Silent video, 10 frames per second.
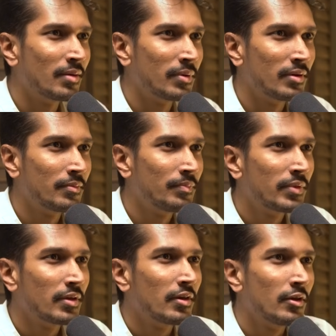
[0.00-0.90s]
example.
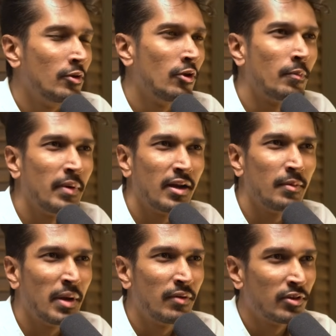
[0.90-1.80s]
You'll not be
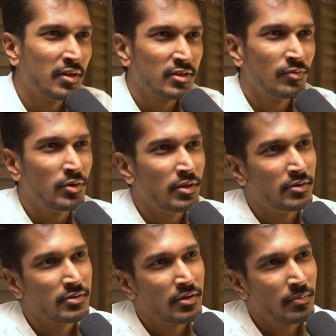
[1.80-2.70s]
getting paid for the next 4
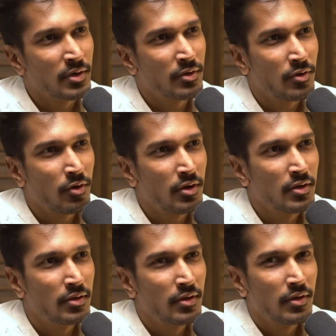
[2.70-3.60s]
years, but you're
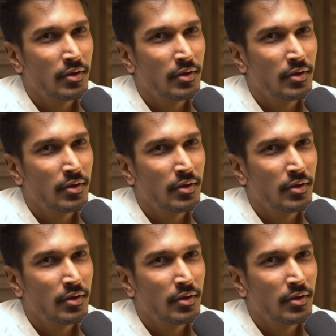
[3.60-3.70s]
called